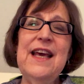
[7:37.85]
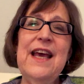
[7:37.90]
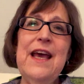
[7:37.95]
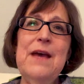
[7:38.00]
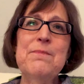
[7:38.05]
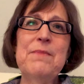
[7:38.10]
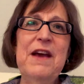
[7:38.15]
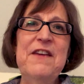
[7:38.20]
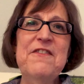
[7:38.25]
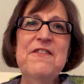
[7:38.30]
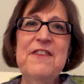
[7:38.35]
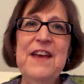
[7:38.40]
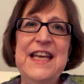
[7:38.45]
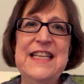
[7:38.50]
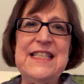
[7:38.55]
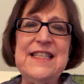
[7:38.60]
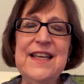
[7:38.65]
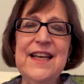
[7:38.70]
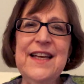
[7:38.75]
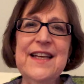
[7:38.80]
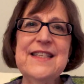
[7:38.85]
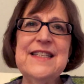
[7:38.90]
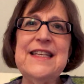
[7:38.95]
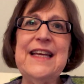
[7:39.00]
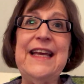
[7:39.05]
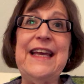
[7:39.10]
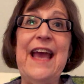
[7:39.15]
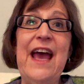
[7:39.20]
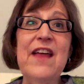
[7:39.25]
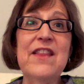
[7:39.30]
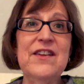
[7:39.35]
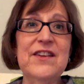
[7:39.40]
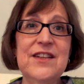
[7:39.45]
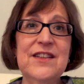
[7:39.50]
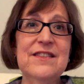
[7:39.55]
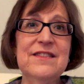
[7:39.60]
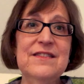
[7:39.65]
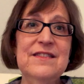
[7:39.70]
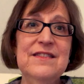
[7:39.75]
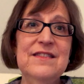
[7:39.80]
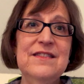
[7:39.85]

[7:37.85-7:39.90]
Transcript: And by facing it together,